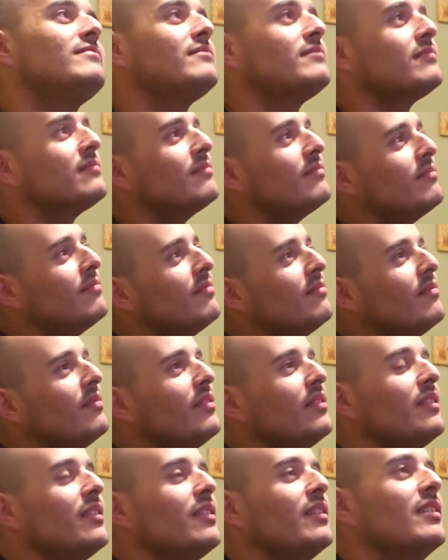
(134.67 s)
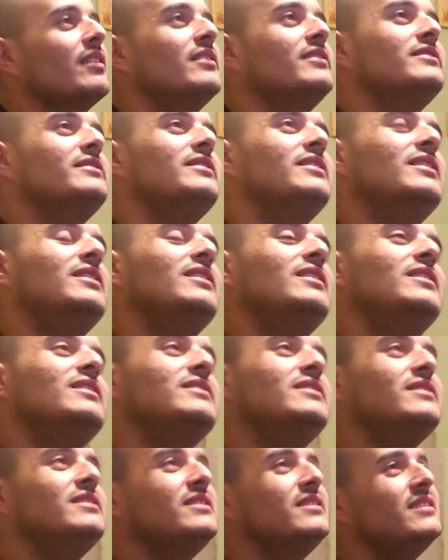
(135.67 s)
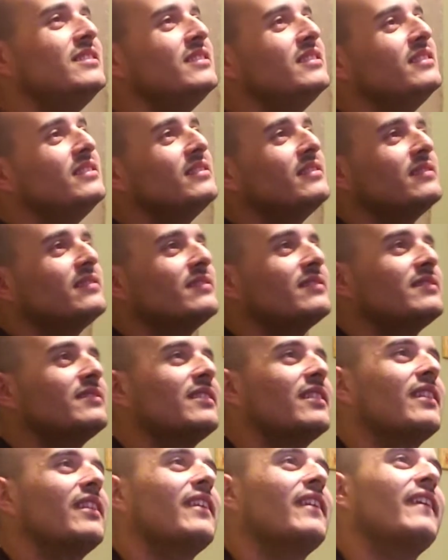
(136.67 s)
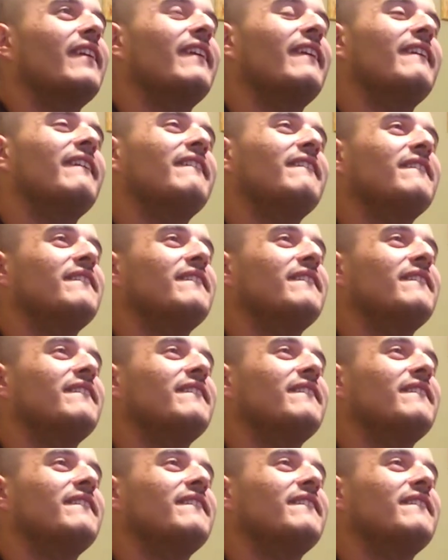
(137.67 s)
which apparently, I guess, none of us were